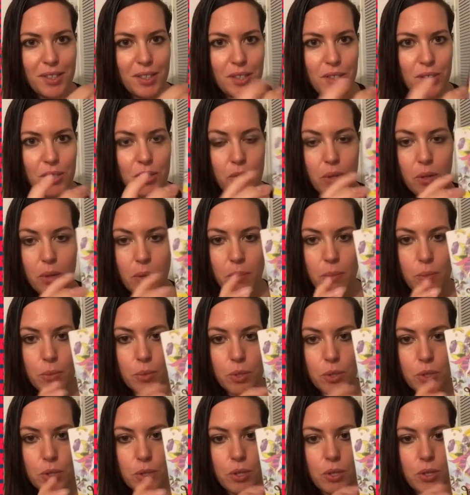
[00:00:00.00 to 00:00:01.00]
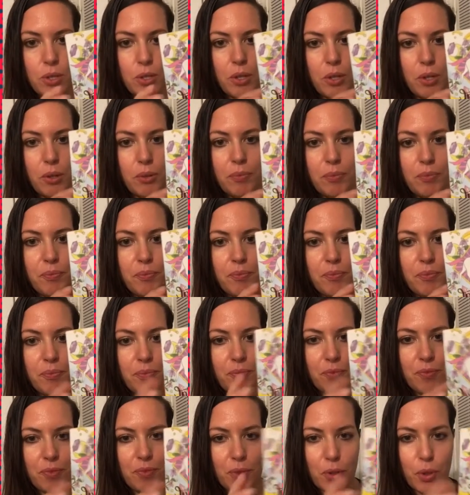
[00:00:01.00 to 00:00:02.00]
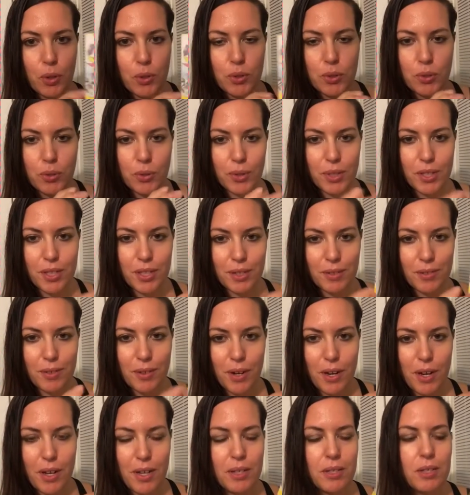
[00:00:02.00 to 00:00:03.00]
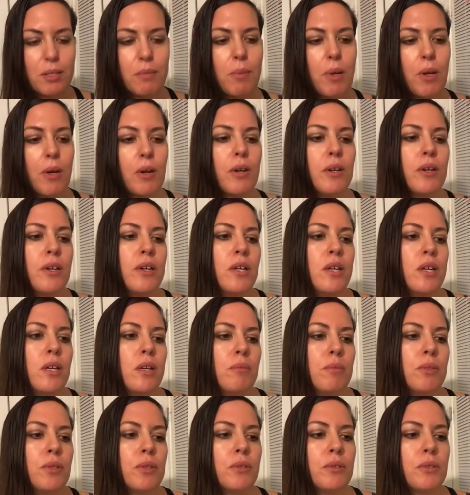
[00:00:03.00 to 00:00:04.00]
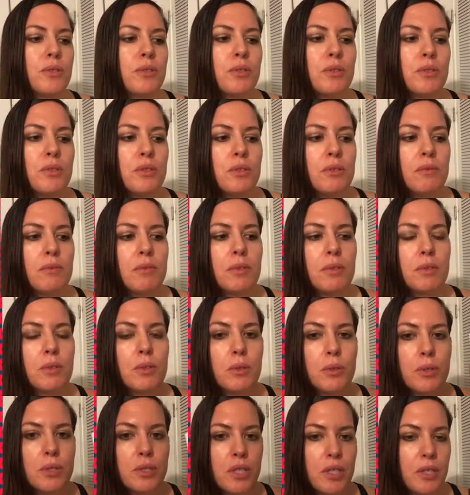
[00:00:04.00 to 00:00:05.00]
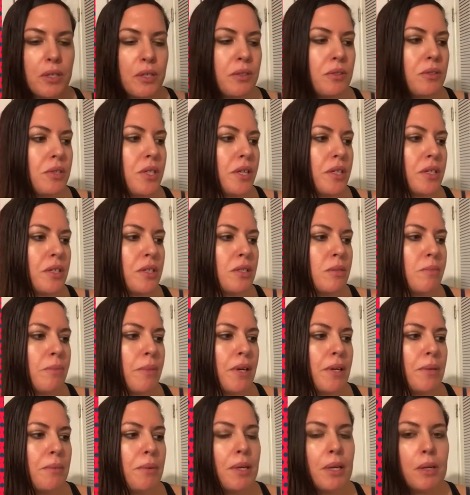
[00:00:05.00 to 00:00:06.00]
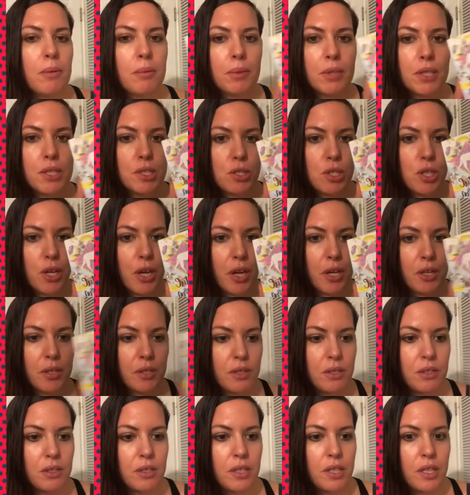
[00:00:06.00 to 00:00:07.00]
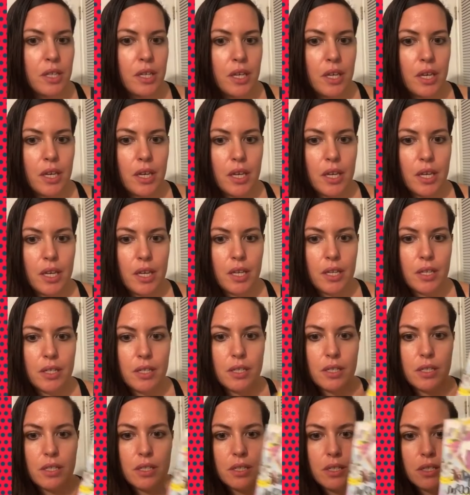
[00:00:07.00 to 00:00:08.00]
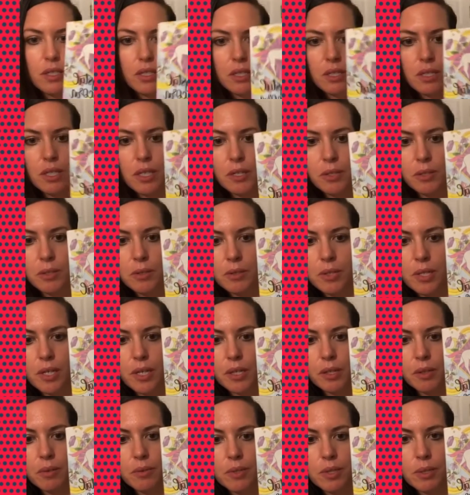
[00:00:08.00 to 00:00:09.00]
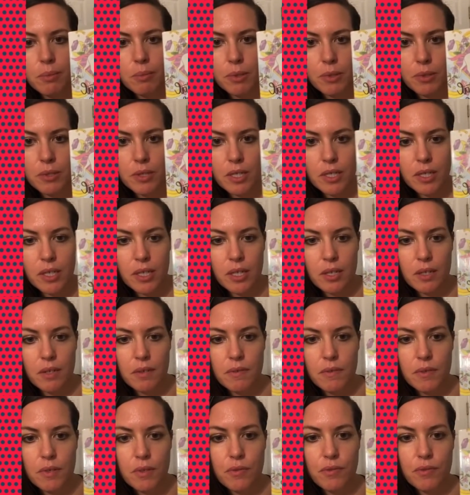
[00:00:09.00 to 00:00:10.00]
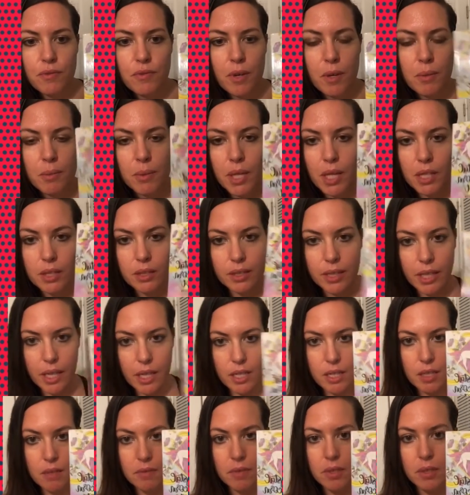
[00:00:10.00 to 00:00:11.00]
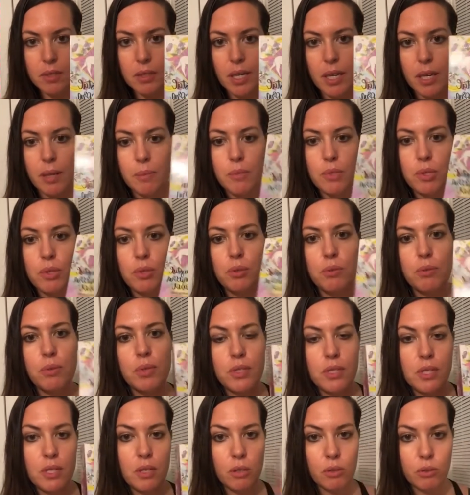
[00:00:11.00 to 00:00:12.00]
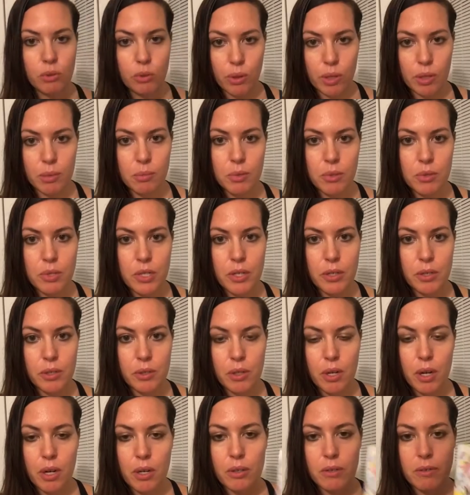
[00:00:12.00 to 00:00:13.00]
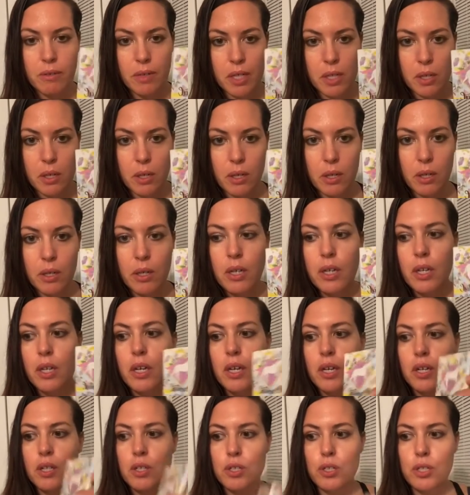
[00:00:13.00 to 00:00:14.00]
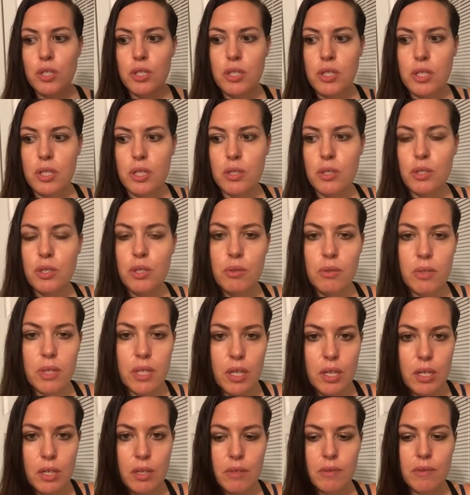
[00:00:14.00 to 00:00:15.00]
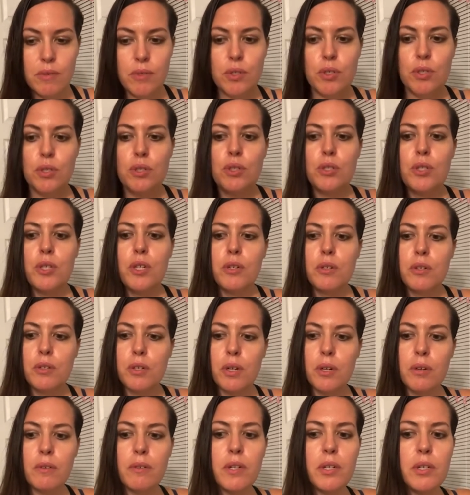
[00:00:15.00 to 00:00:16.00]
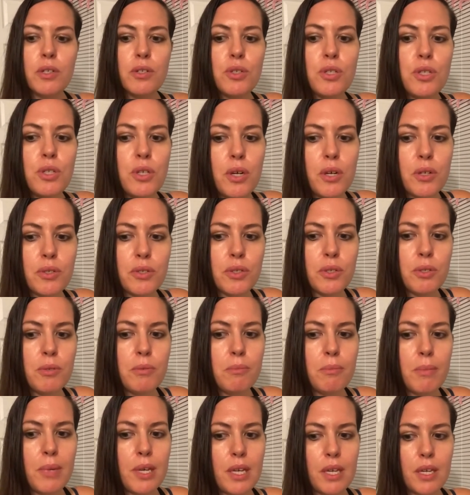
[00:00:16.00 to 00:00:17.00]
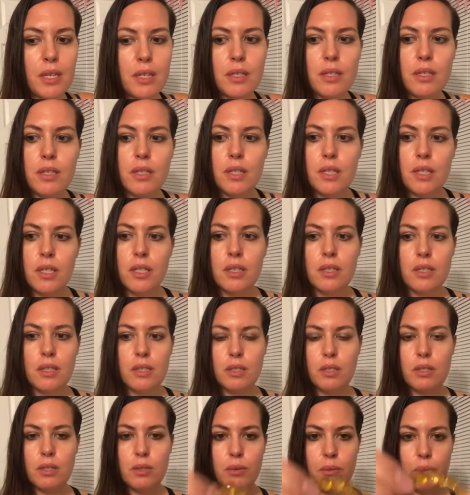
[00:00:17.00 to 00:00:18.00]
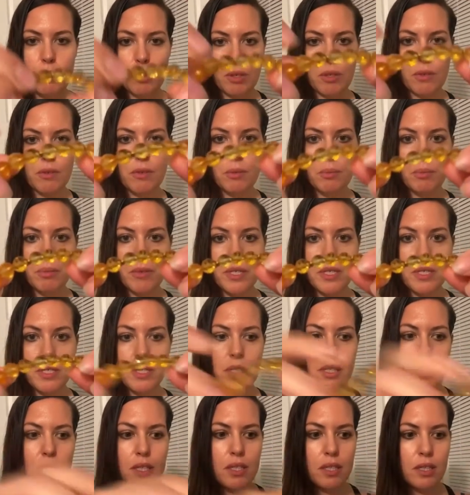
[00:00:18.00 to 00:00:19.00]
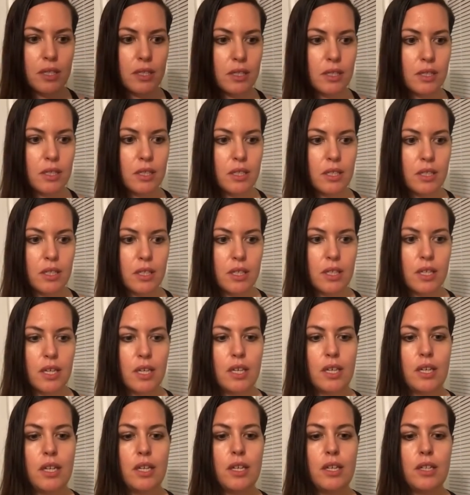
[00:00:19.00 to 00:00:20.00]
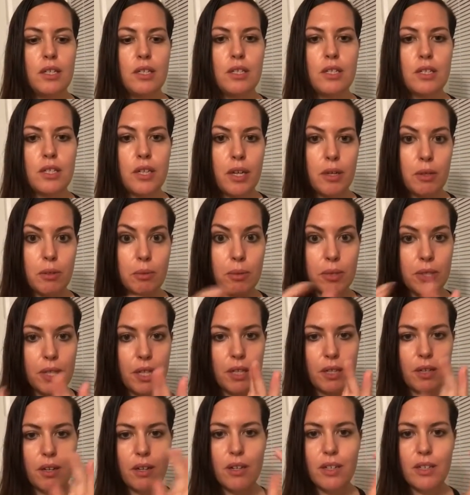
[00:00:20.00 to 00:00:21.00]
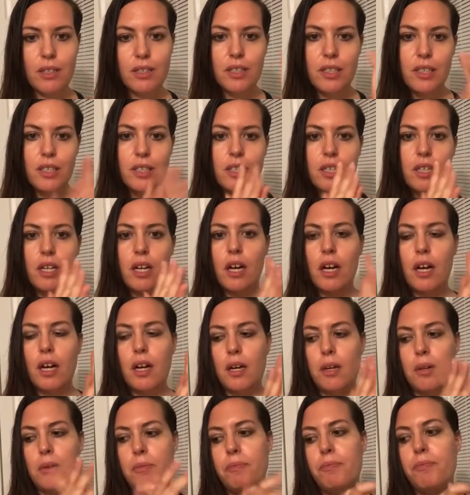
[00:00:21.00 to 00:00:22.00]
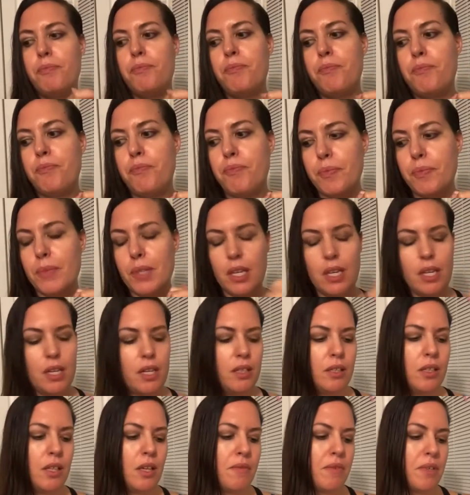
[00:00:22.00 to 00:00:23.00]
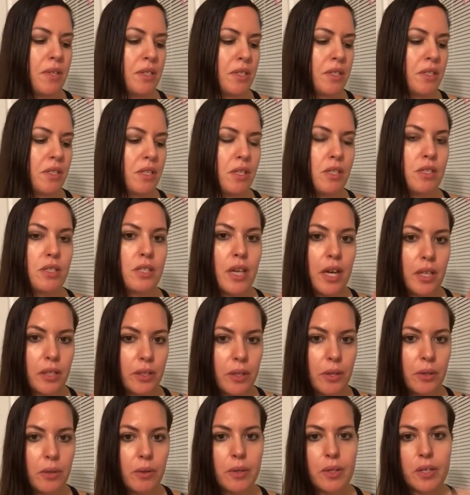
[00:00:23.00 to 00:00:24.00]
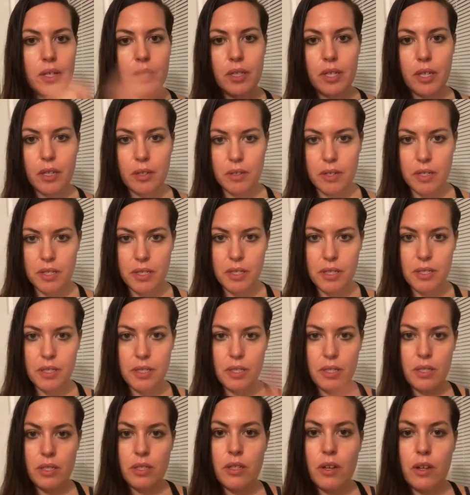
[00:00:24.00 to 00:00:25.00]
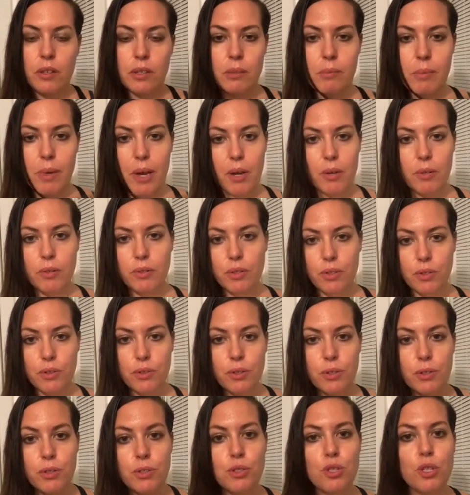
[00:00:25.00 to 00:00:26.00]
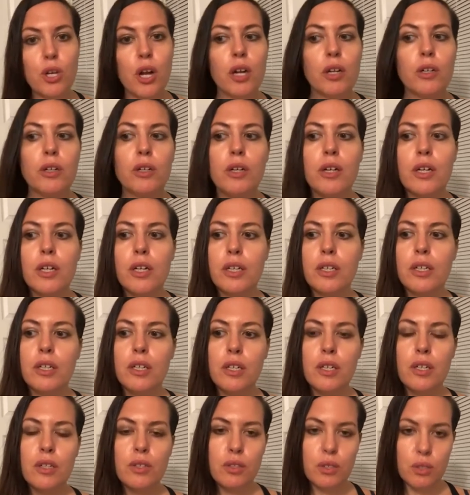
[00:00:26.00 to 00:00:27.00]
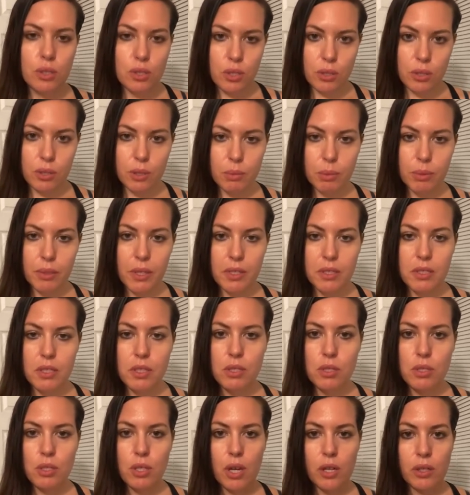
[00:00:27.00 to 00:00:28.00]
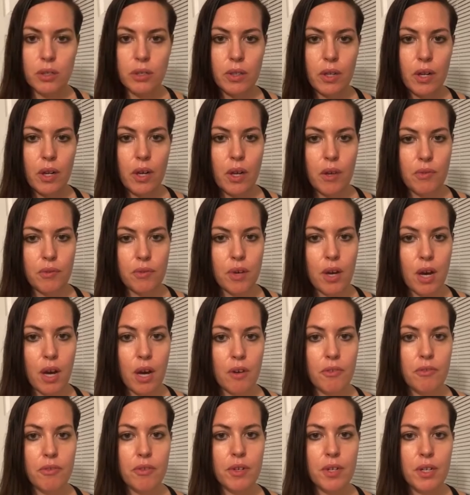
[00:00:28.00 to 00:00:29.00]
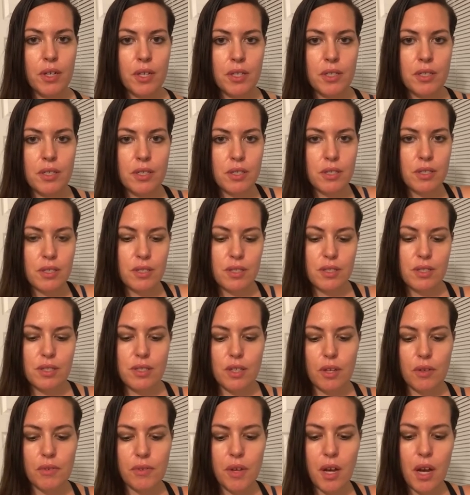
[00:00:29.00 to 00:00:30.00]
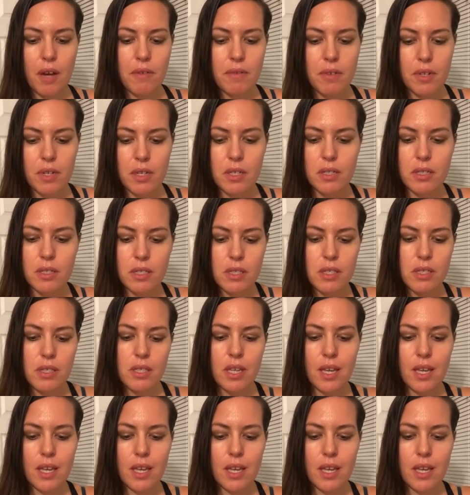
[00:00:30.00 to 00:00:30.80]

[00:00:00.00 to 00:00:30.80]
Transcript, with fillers: So I'm just, you know, for those who are here for A S M R. The Crystal Unicorn Tarot deck is by Pamela Chen. And this tarot deck was a birthday gift from Lady of the Lamps, who is an incredible tarot card reader. She's an intuitive, she's a tarot card reader. She also made this wonderful bracelet, and I'll put that on. Um, and I love it because it's yellow, and Aries season is all about the third chakra, the solar plexus chakra, of confidence, self-confidence,